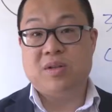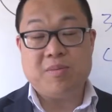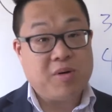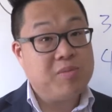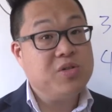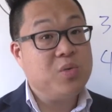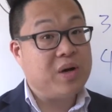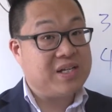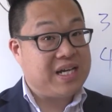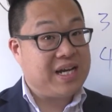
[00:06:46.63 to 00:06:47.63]
moment you
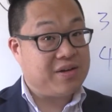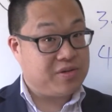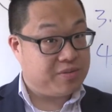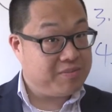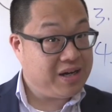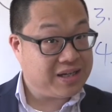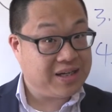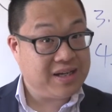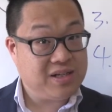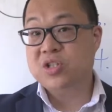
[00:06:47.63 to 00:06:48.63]
want to take out your
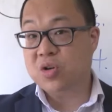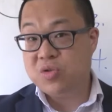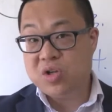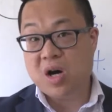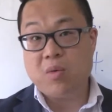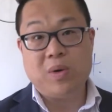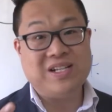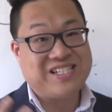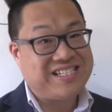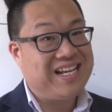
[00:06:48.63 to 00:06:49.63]
money, so not when
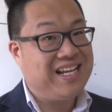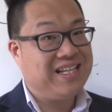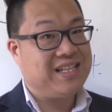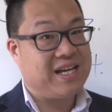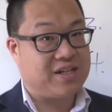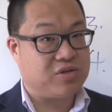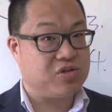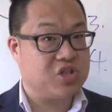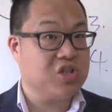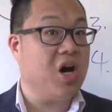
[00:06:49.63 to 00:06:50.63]
selling the actual
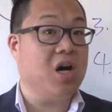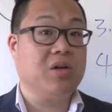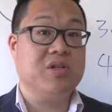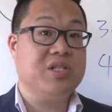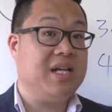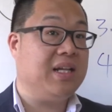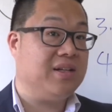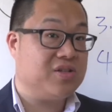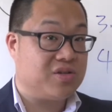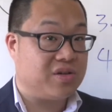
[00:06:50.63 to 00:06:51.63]
stock or selling
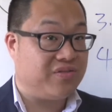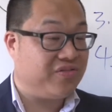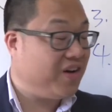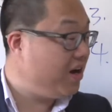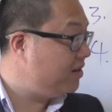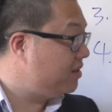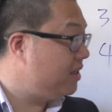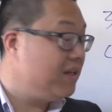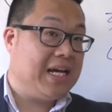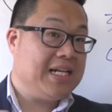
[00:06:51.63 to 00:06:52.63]
a certain fund,
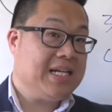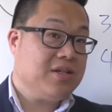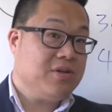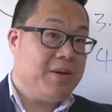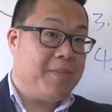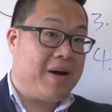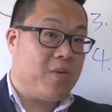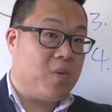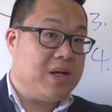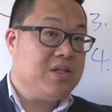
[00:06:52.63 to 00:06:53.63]
it's actually about
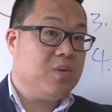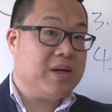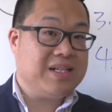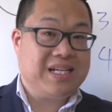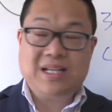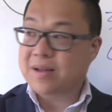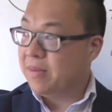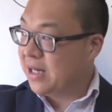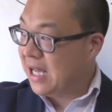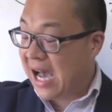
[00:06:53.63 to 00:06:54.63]
when you want to take the
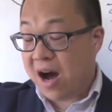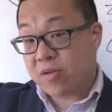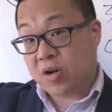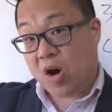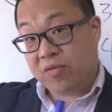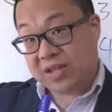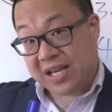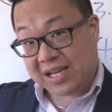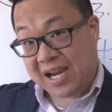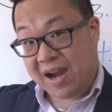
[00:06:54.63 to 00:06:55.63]
money out of the
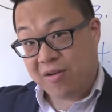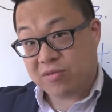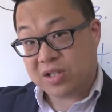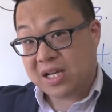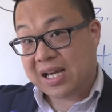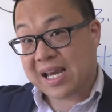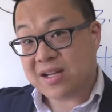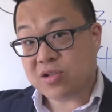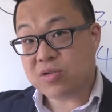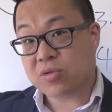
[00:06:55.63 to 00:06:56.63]
account
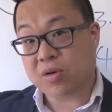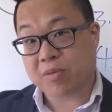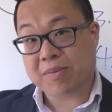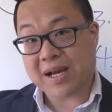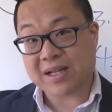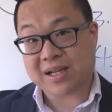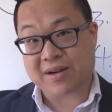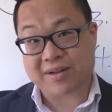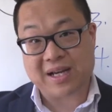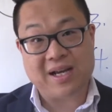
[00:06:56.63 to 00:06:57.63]
into your own bank
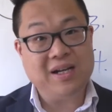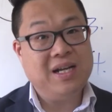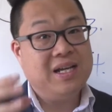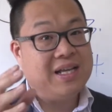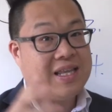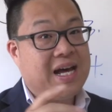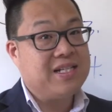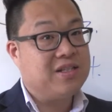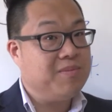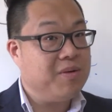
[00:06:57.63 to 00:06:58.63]
account again.
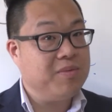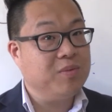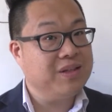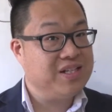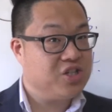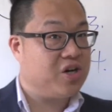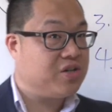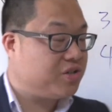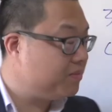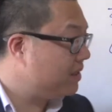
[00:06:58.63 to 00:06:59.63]
That's the moment when they
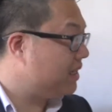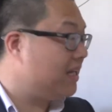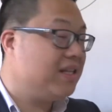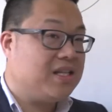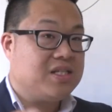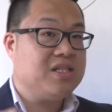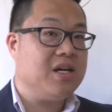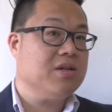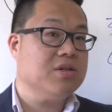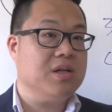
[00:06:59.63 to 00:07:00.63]
charge you money. And this is
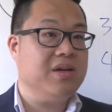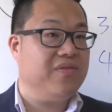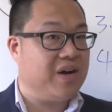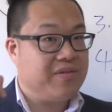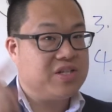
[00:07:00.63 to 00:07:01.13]
actually a very